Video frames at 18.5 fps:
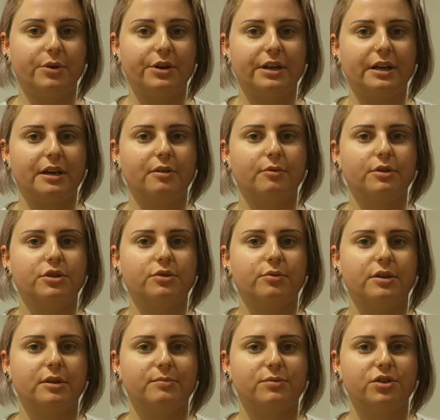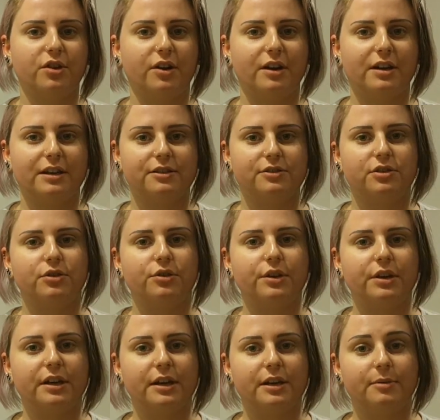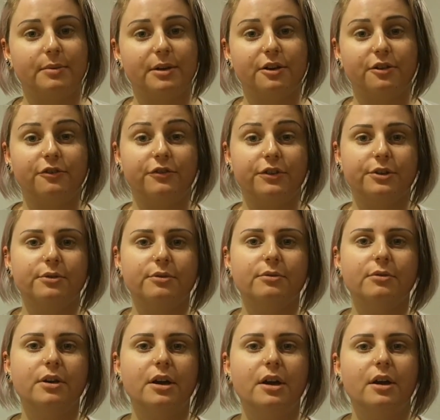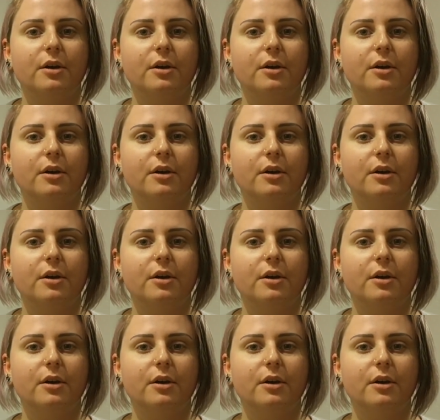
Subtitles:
pointing out which one I'm trying so you can get a better view